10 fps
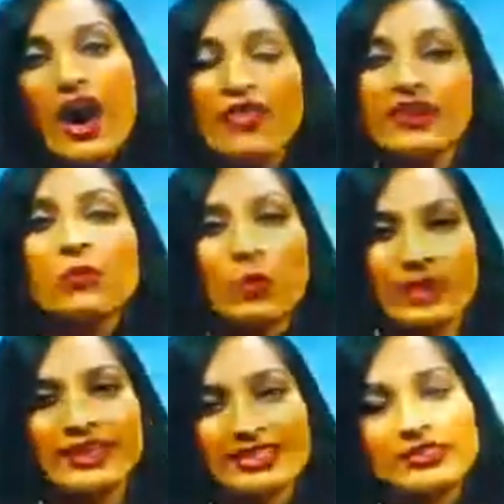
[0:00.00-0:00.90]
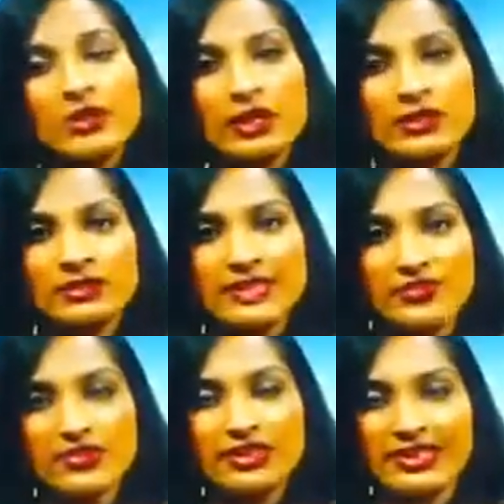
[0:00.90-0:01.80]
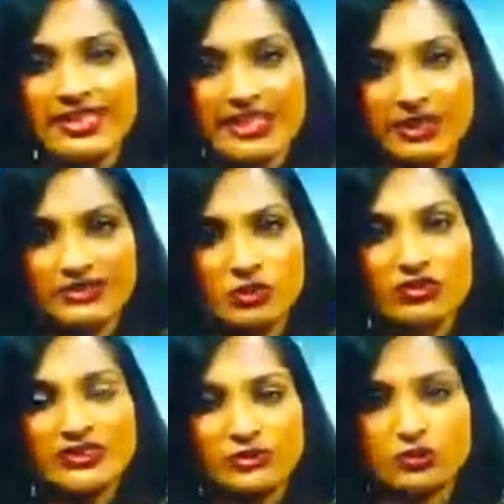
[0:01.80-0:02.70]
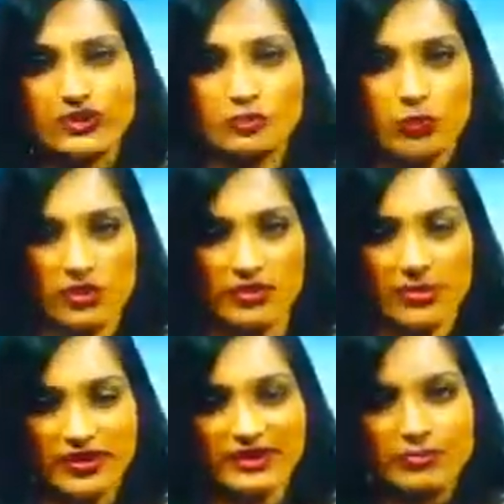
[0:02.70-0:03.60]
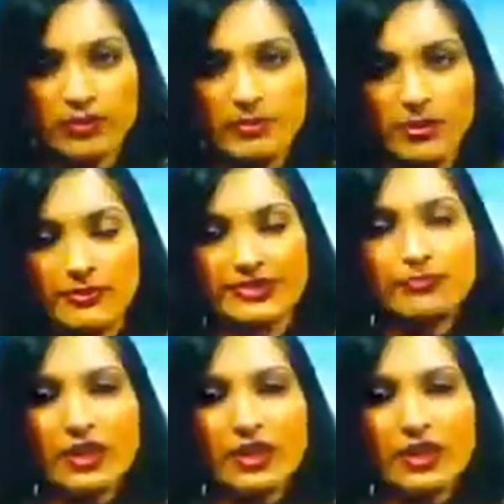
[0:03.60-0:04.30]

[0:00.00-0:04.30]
I think, yes, definitely getting stock to store is one of the biggest problems,